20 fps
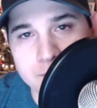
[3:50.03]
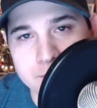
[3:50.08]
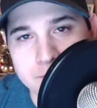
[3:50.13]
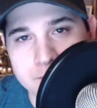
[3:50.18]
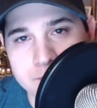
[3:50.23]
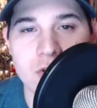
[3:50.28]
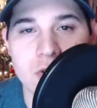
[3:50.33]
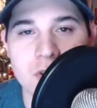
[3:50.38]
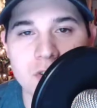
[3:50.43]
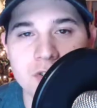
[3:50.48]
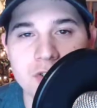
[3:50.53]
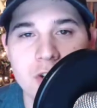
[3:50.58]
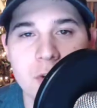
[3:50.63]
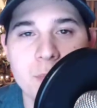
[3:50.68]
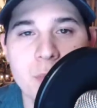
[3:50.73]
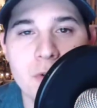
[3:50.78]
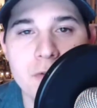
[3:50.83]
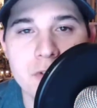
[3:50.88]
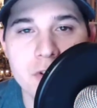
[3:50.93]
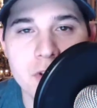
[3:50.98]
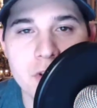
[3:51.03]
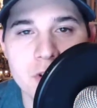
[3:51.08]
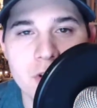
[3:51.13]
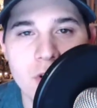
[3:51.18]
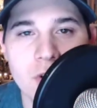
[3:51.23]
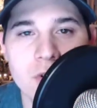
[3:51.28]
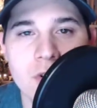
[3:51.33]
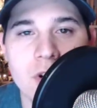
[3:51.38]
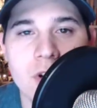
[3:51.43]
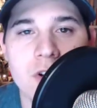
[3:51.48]
So let's jump over to the
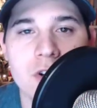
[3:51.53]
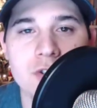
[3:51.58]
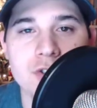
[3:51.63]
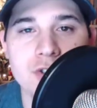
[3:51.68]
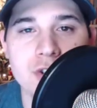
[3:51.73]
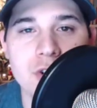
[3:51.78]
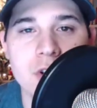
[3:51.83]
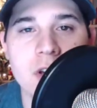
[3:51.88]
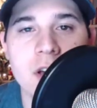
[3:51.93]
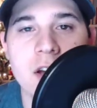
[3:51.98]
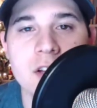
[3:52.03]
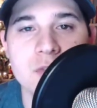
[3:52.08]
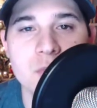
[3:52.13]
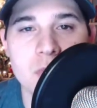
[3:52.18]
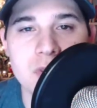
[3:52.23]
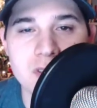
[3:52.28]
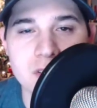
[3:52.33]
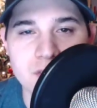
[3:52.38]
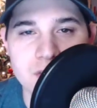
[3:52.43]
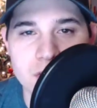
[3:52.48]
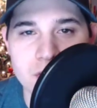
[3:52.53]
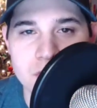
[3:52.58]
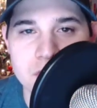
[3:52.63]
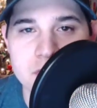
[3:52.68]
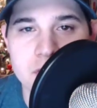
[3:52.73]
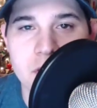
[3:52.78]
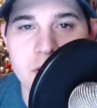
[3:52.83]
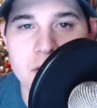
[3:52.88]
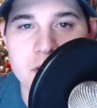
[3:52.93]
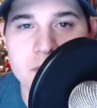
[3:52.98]
code and I'll show you guys what this looks
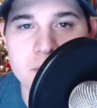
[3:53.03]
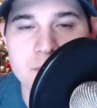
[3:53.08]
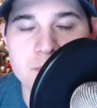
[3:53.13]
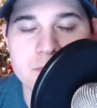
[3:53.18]
like.